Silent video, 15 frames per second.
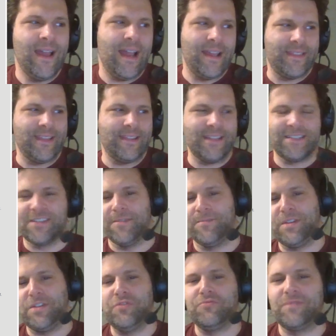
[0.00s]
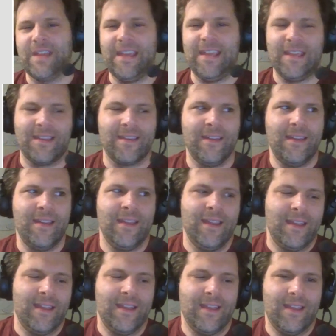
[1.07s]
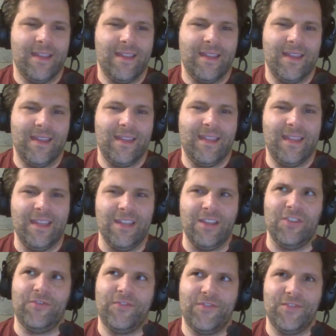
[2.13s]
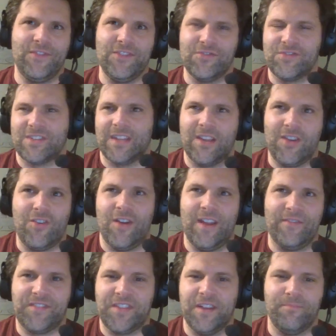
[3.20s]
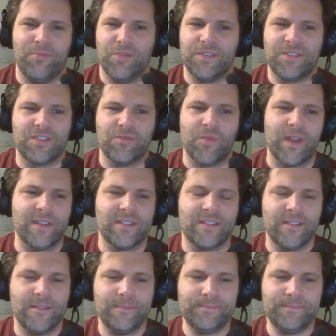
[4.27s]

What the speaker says: I think that's something you take if you're just like, oh, I have 10 points to waste.